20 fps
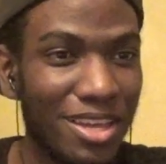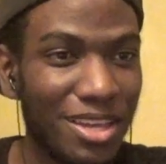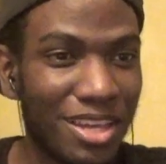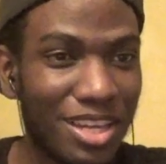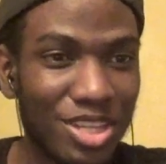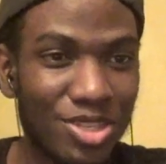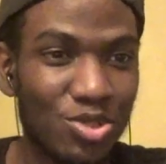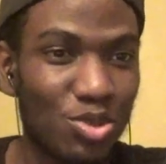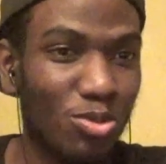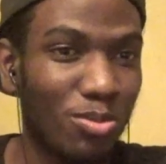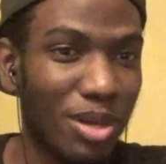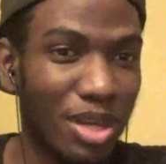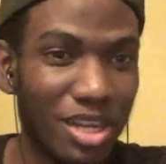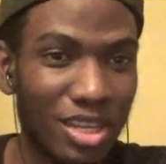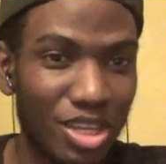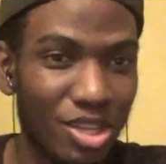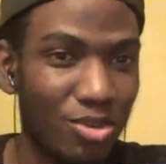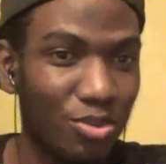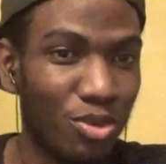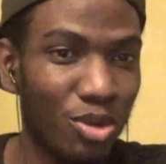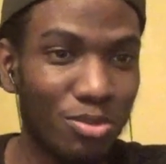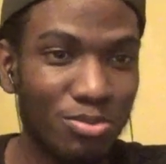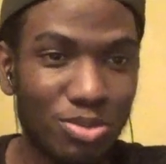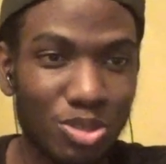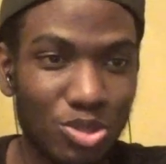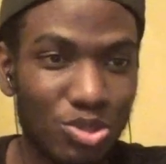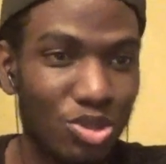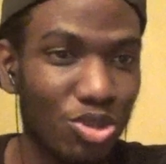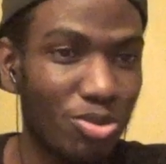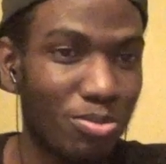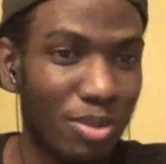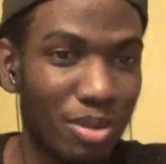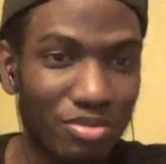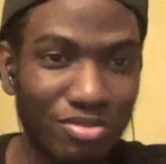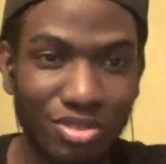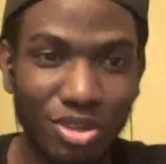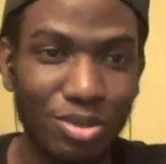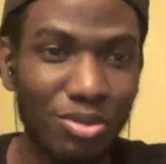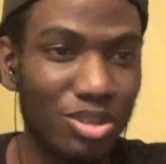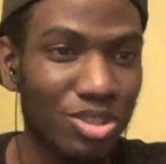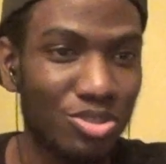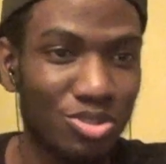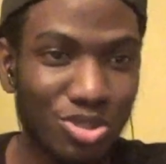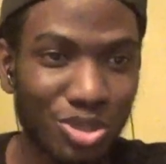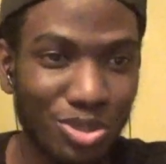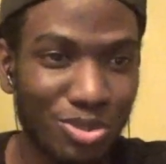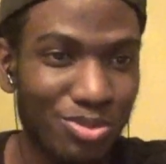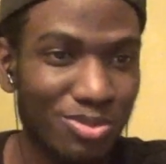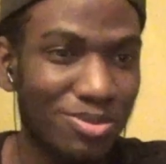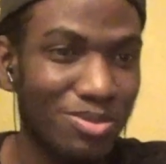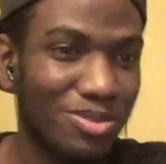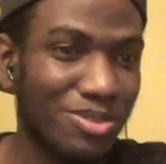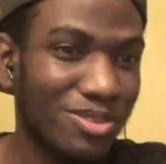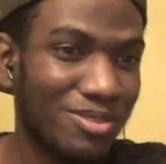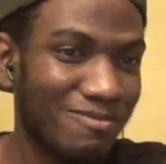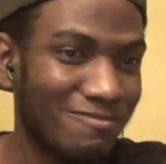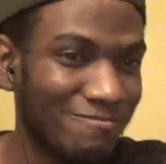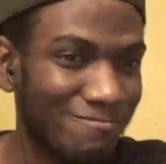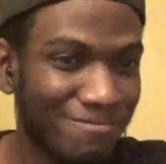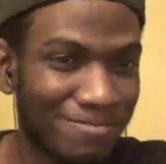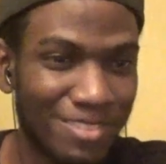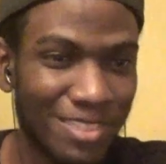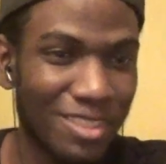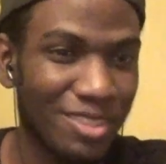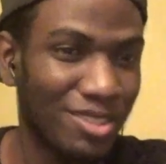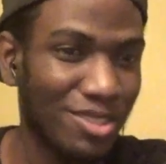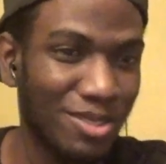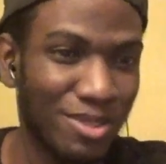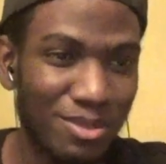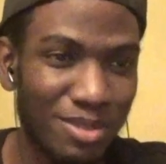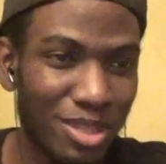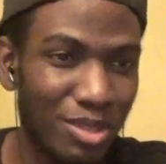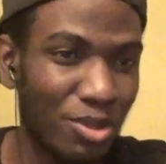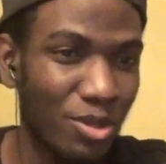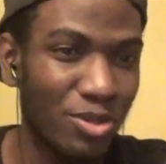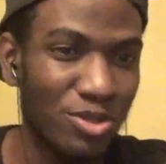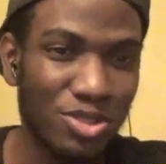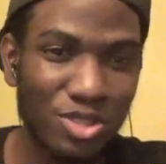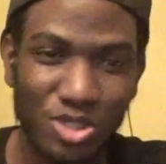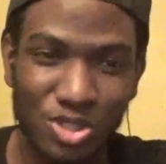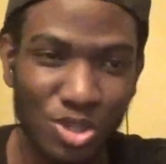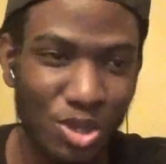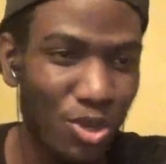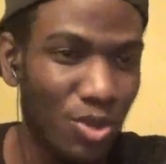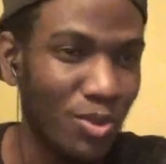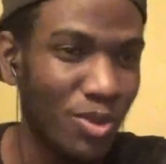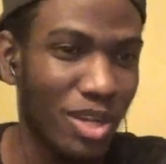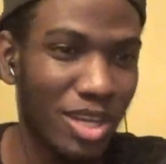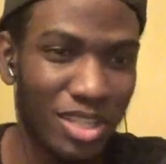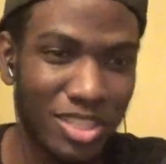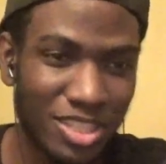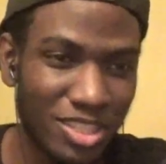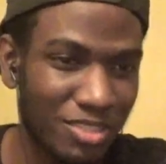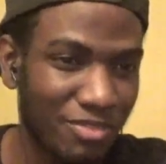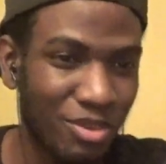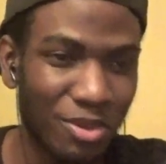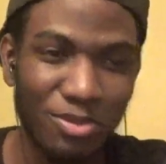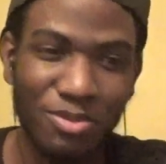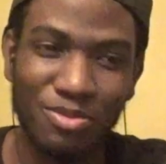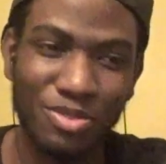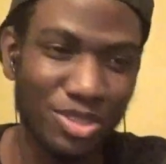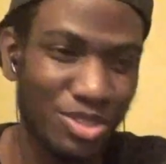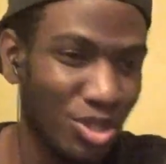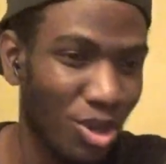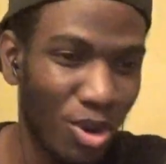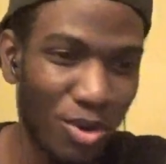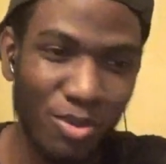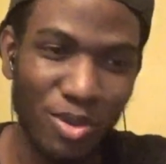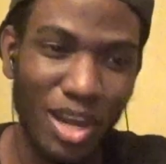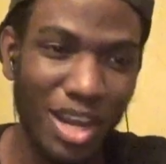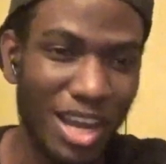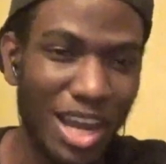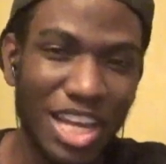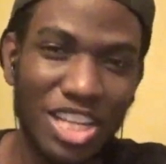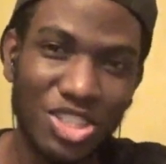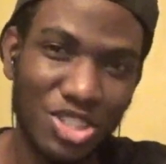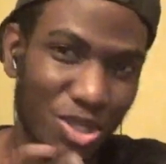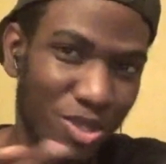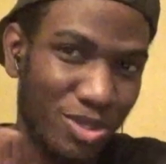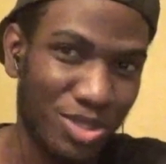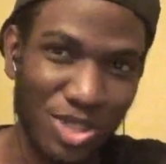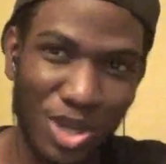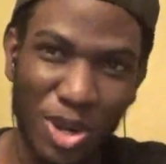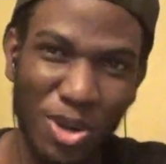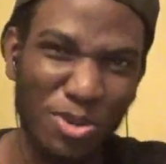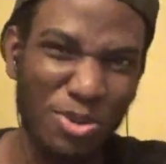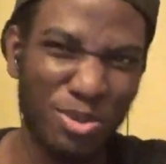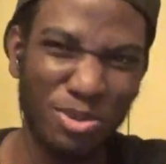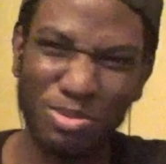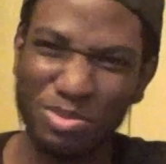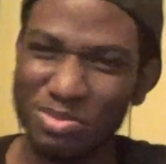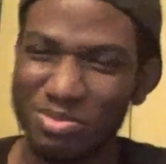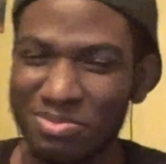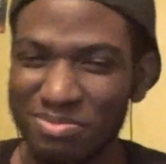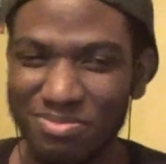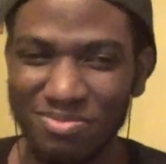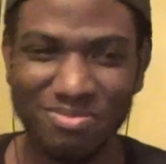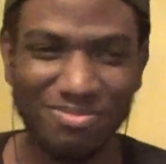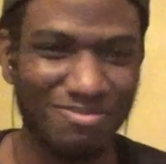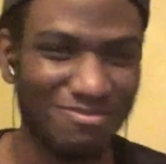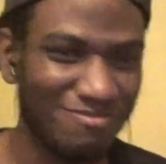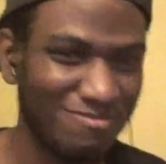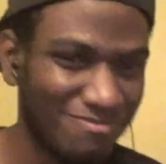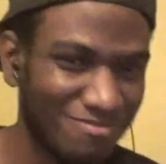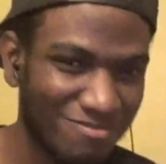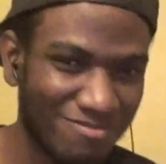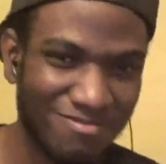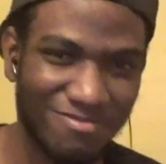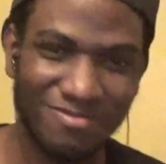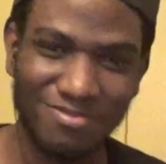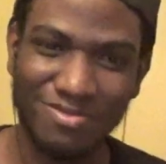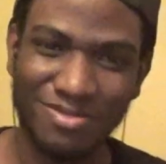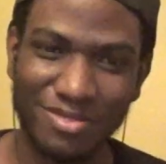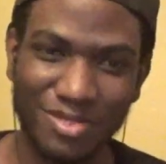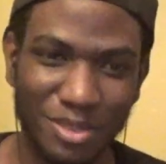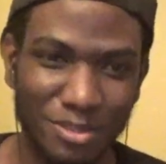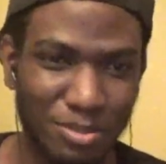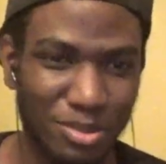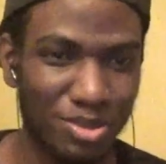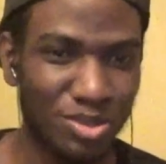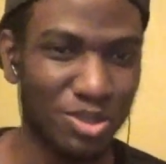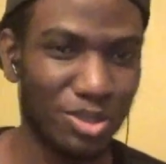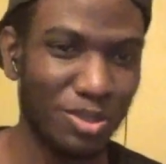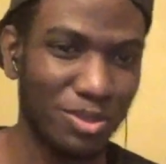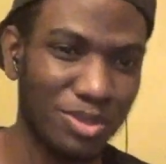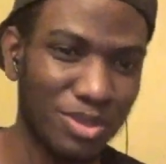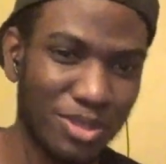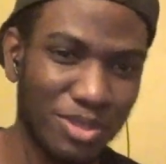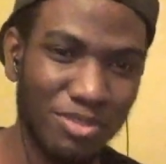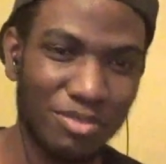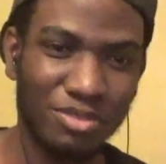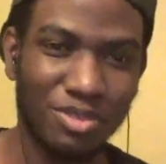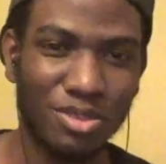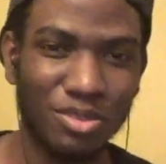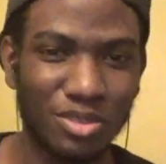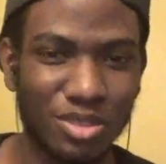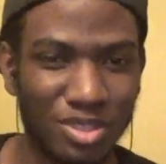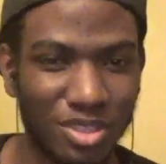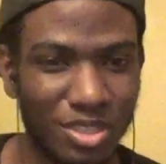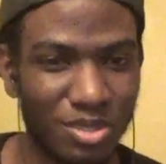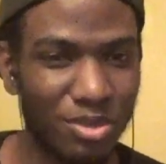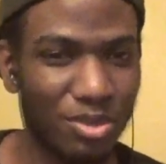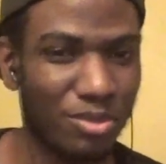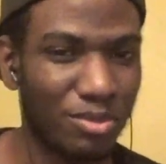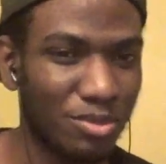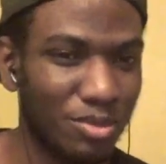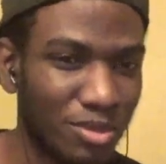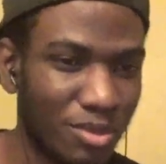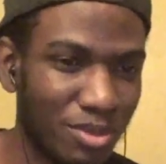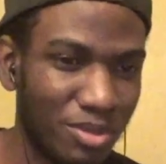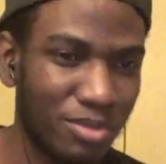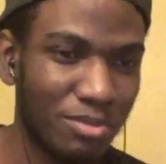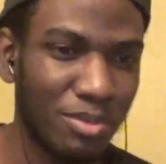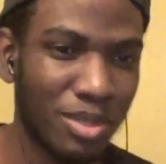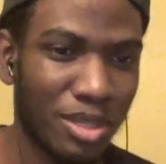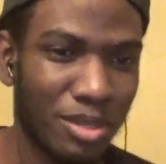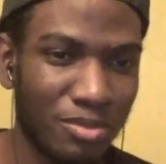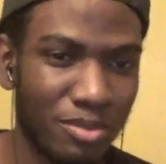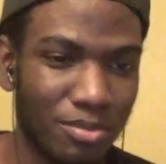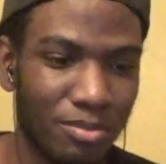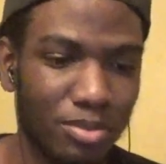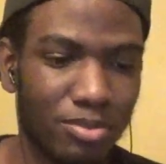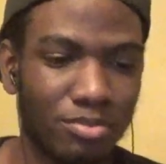Cause nobody can rope the dope, I flow control. Dope for flow control, and I host the show till they know for sure we got jokes. Hey, what do they call a bear who pulls jokes on folks that get on? Unbearable.